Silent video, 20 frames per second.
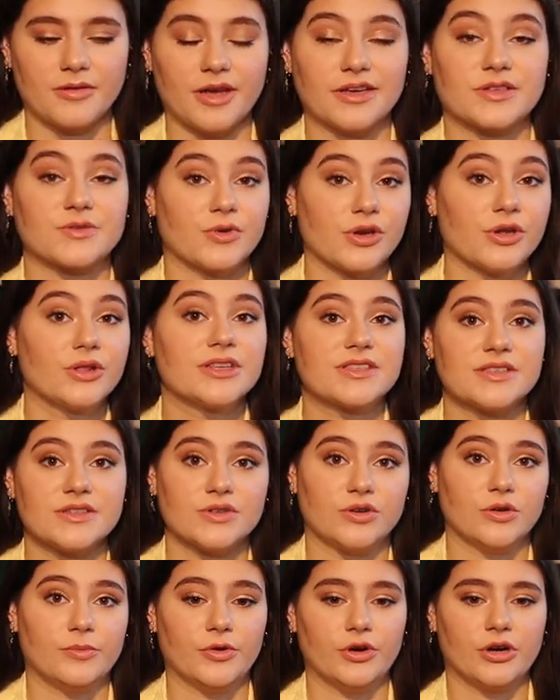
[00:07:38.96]
because when you listen
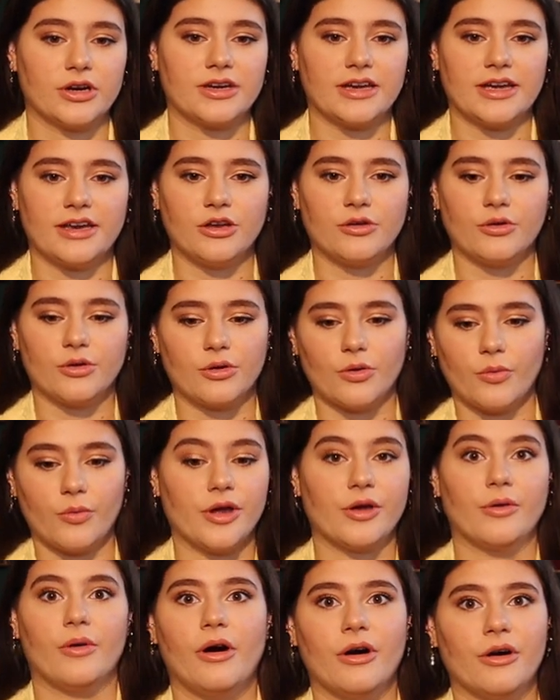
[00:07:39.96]
to a book and you don't know
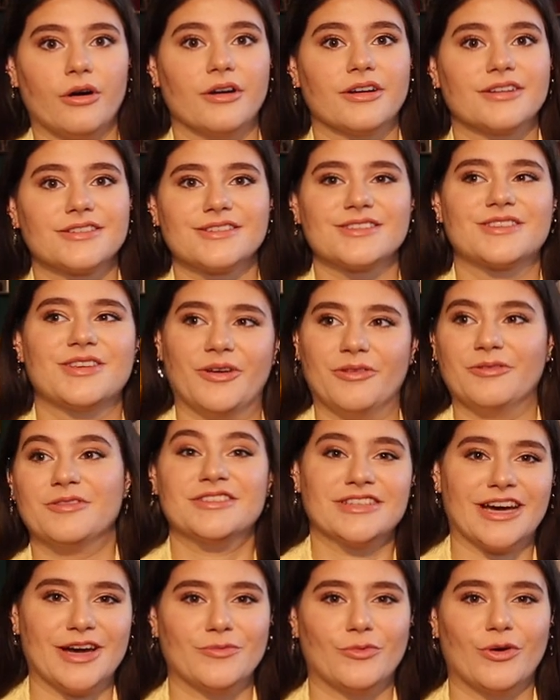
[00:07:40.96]
where you are, so
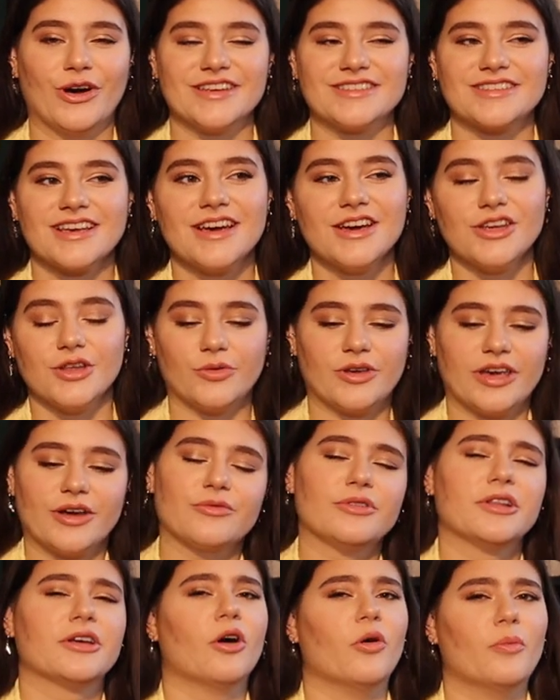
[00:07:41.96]
time-wise, you
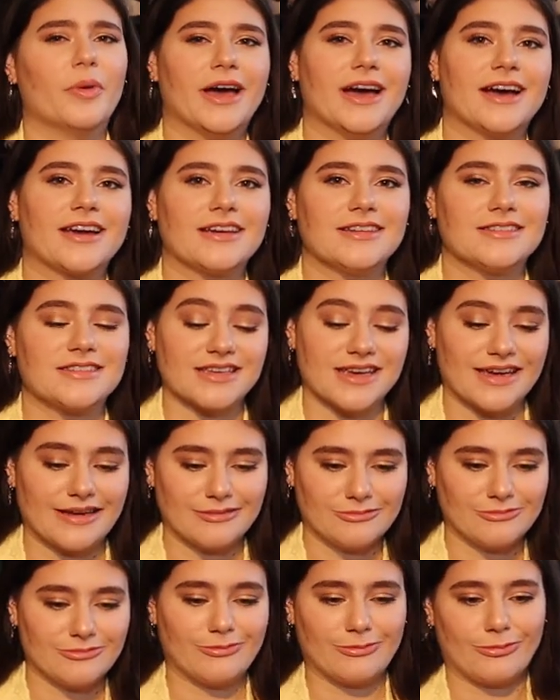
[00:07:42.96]
can't really go back and
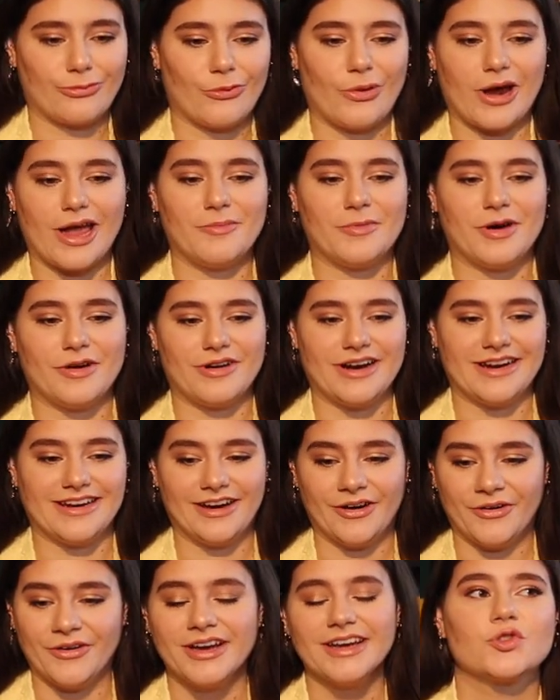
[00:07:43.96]
say, where am I right
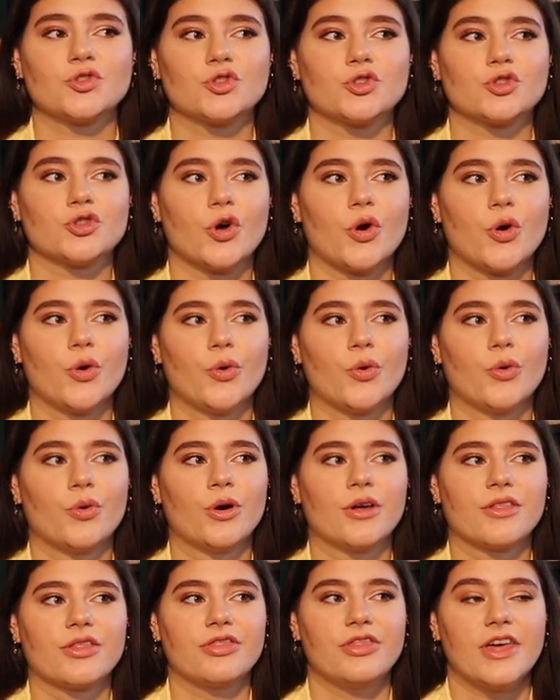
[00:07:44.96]
now?
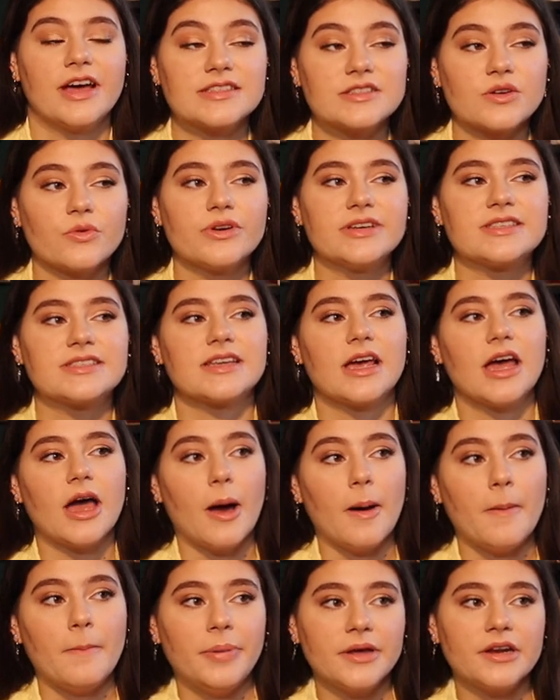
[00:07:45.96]
So that's always
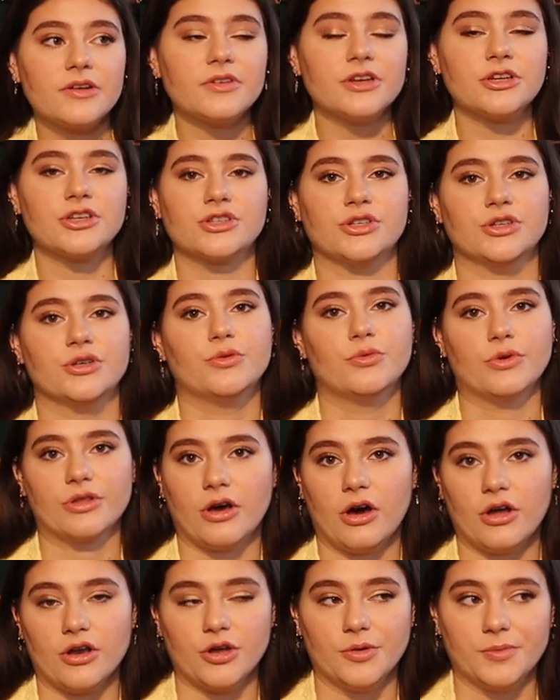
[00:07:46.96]
a bit of an issue with
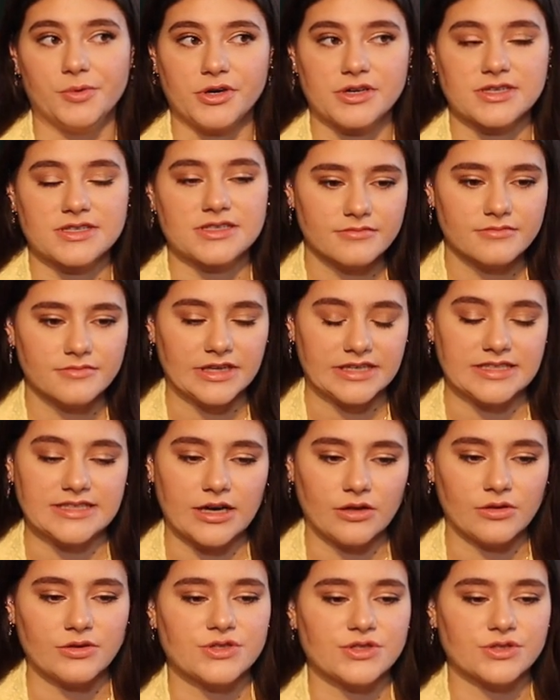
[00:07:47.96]
audiobooks that
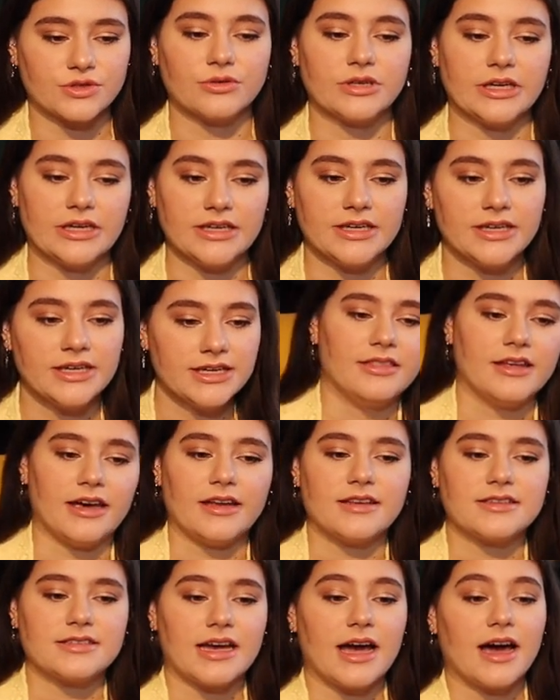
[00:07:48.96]
tell a story
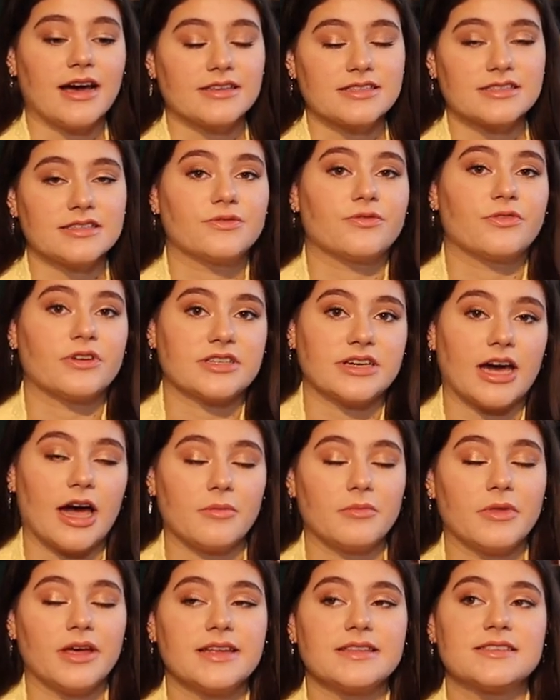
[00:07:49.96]
that has different
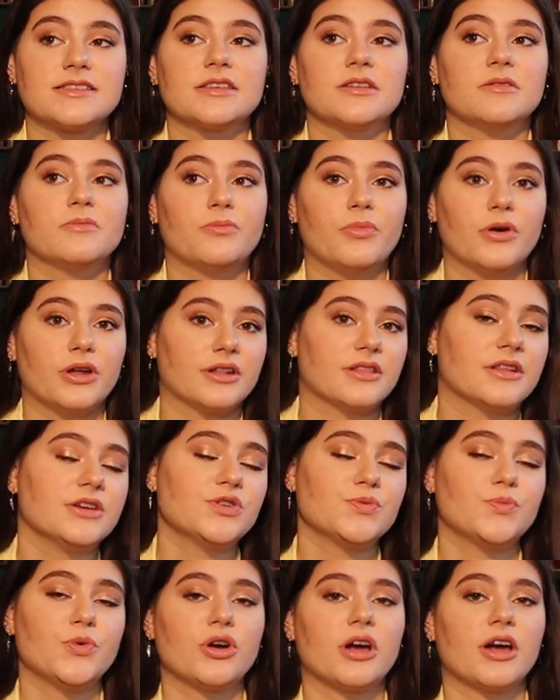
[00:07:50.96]
timelines, but in
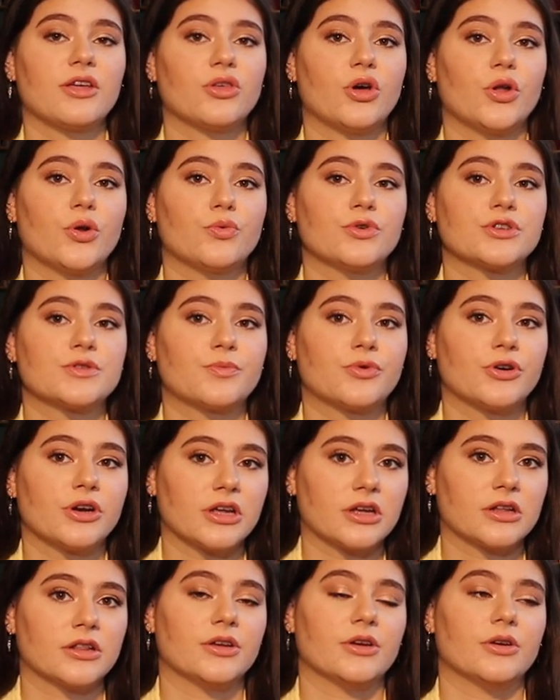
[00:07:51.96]
this book I thought it was
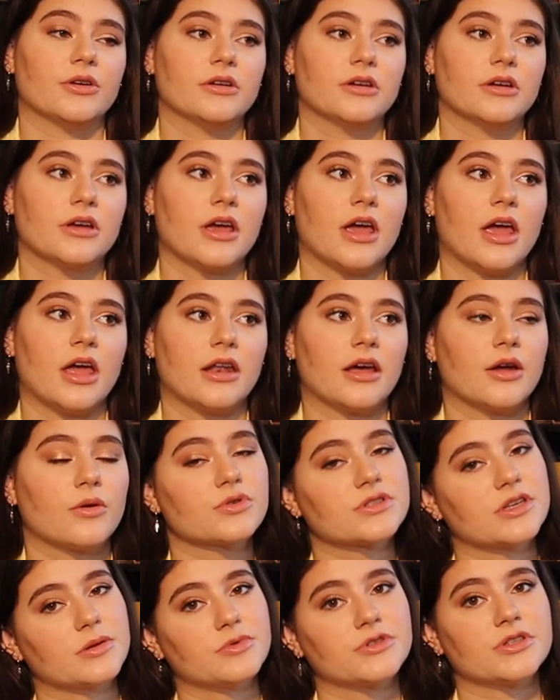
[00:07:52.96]
pretty clear, and I
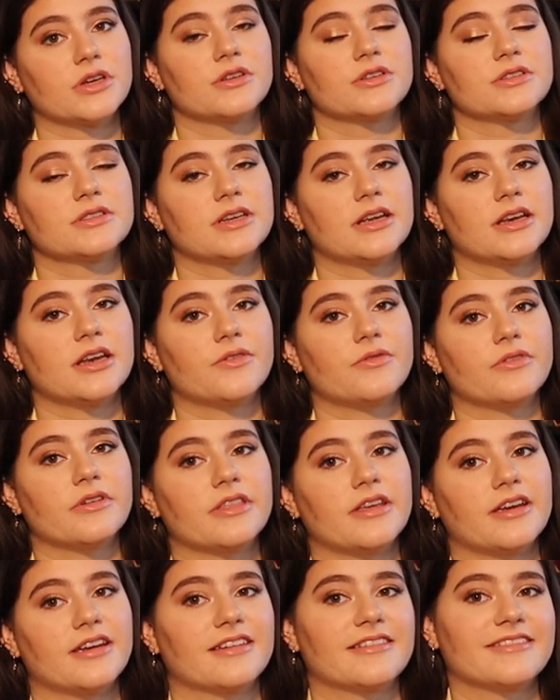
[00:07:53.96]
was able to understand
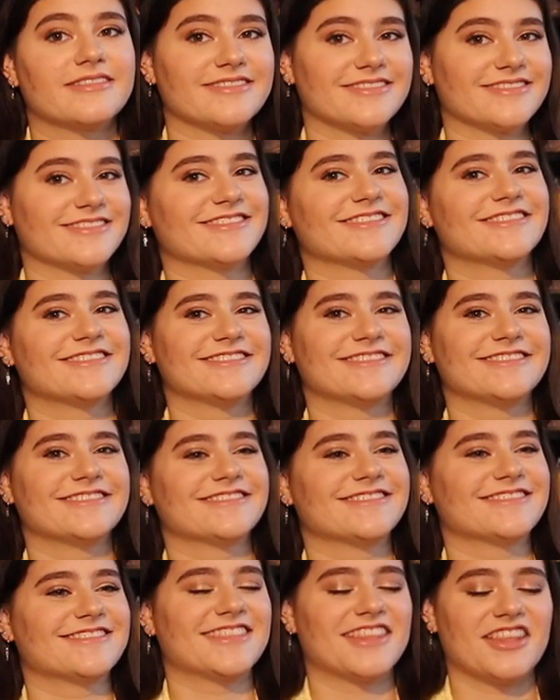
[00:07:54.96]
everything.
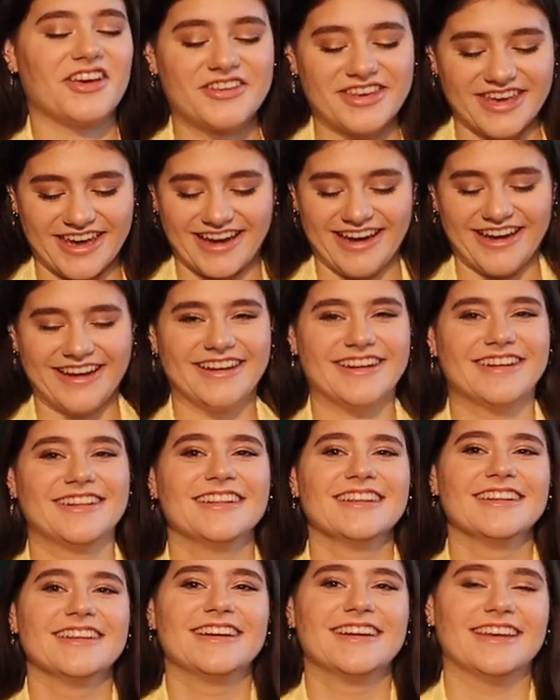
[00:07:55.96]
Okay,
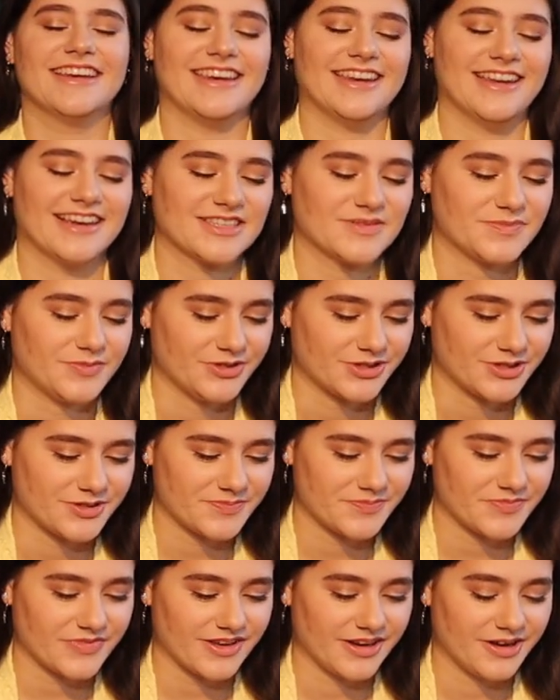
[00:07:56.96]
next
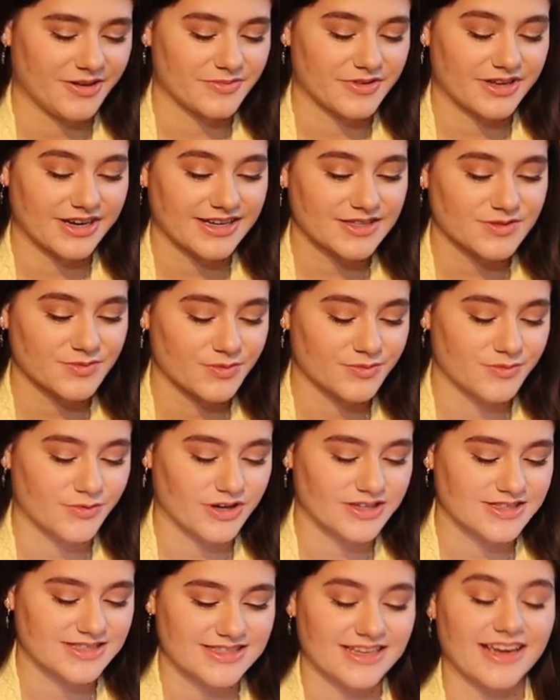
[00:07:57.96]
book. The next one
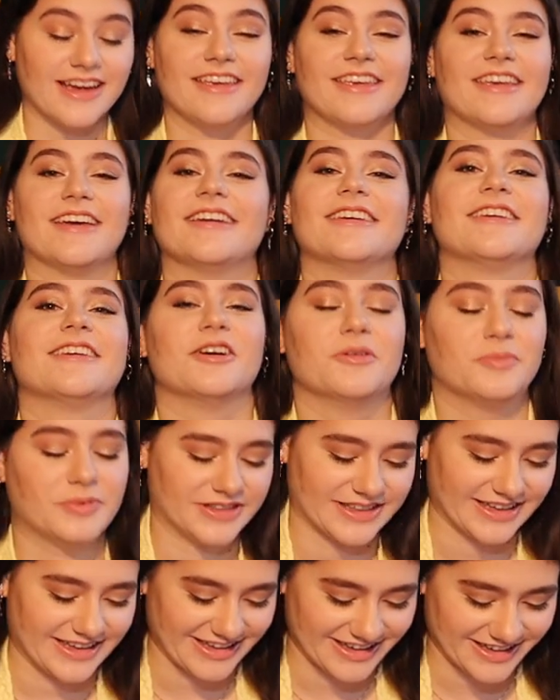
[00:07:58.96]
was, again, a
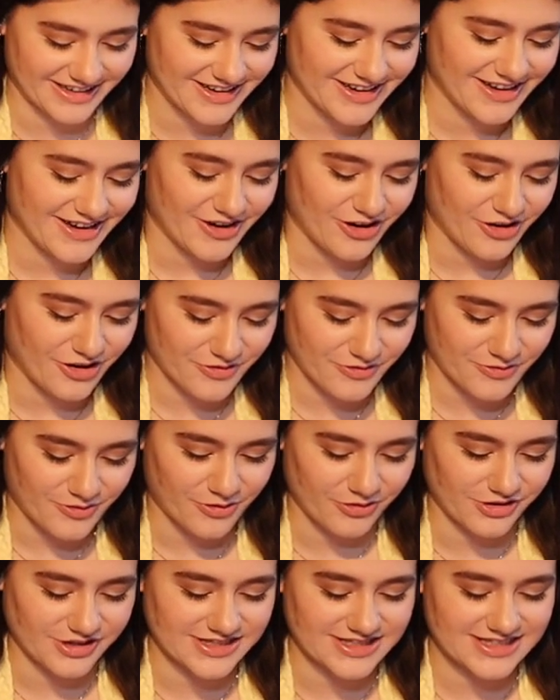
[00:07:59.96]
play, of
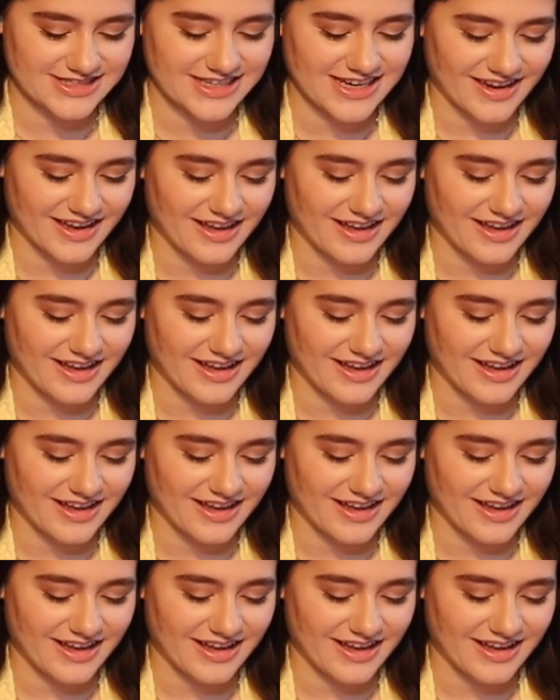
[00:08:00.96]
course.